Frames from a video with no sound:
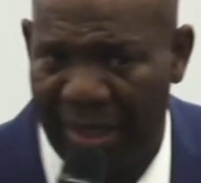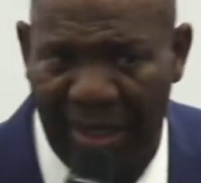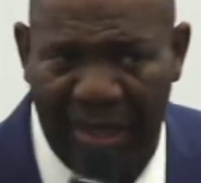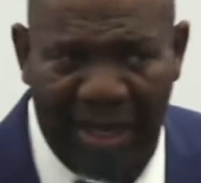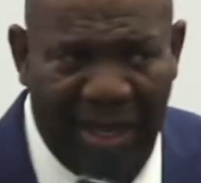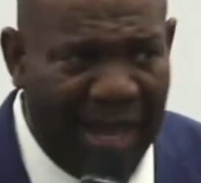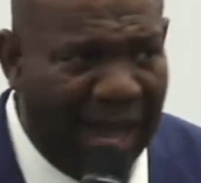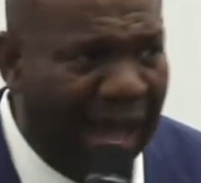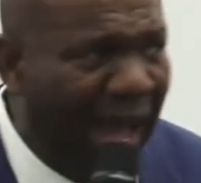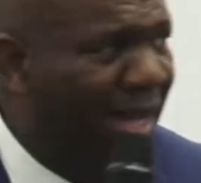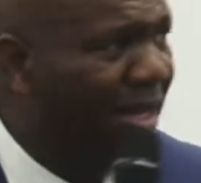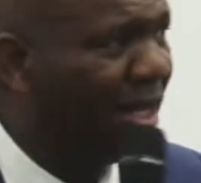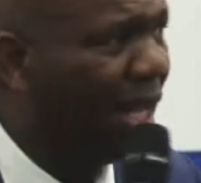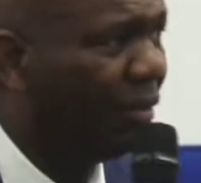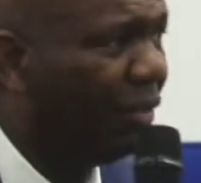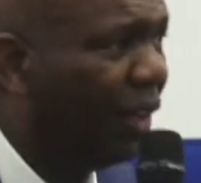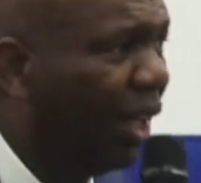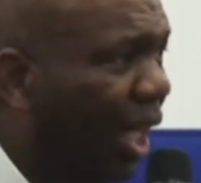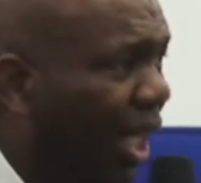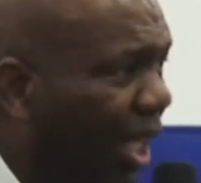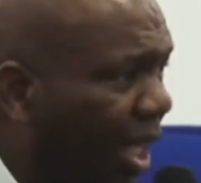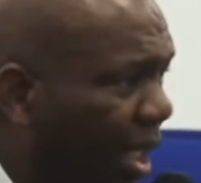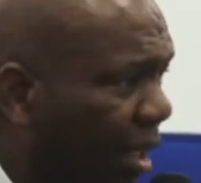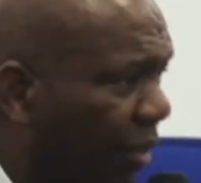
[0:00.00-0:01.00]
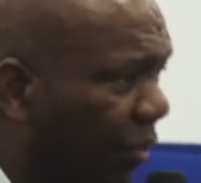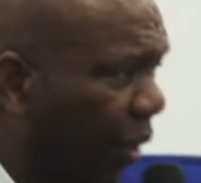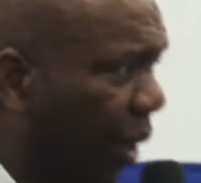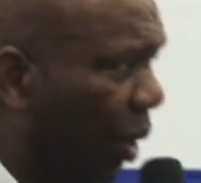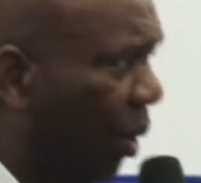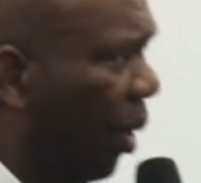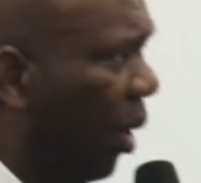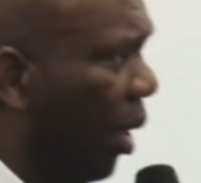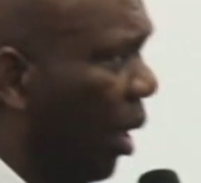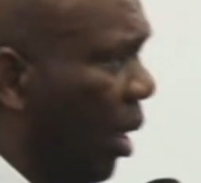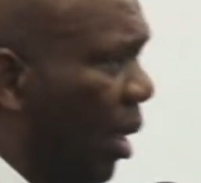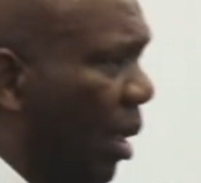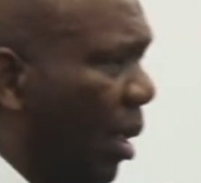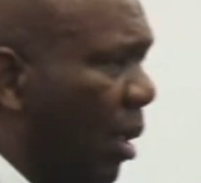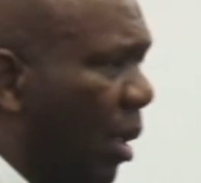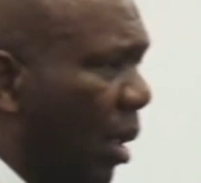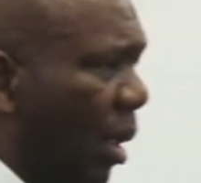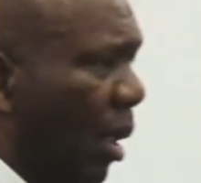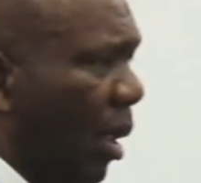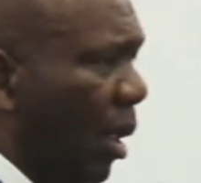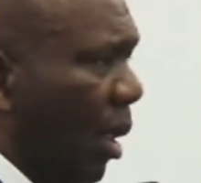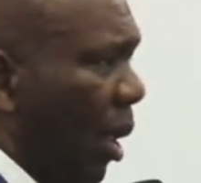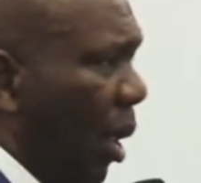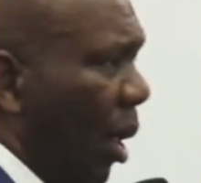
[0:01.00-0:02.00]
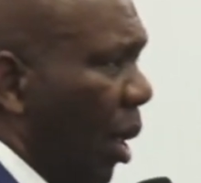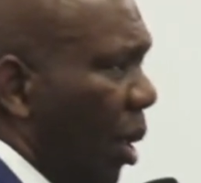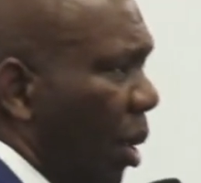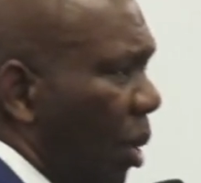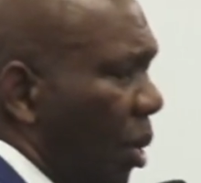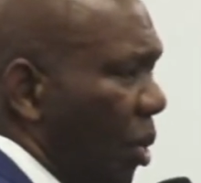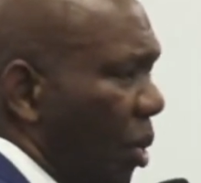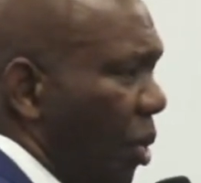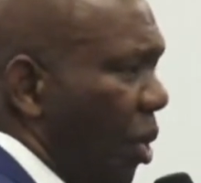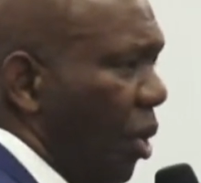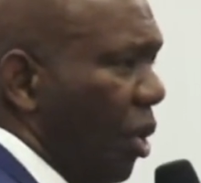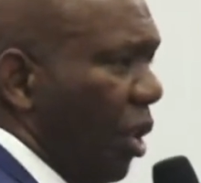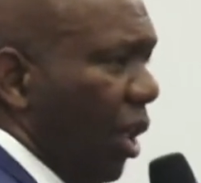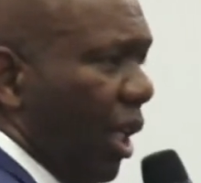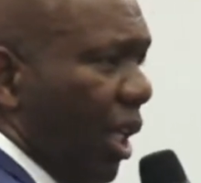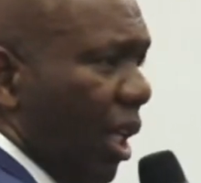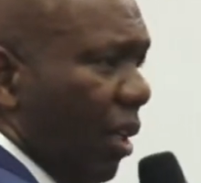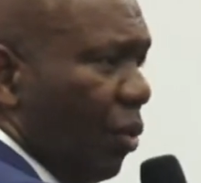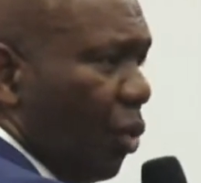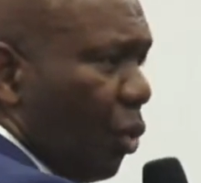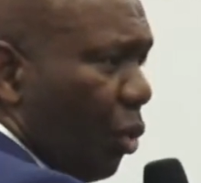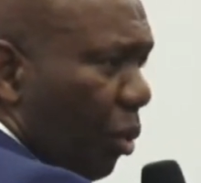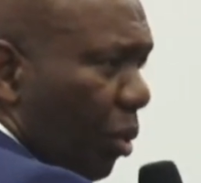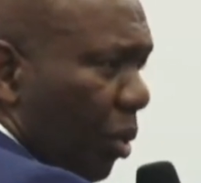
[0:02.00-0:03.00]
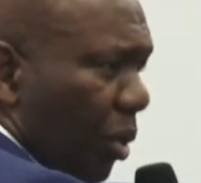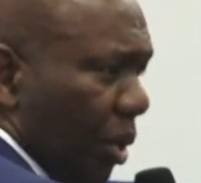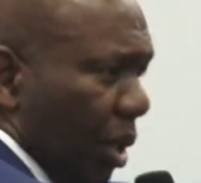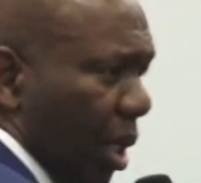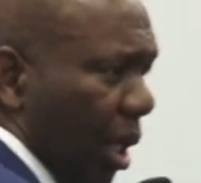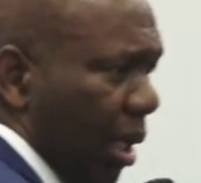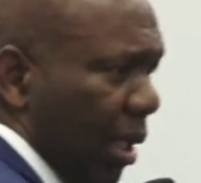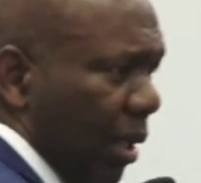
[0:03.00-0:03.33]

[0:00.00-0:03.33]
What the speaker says: I'll never leave you. So you leave truth.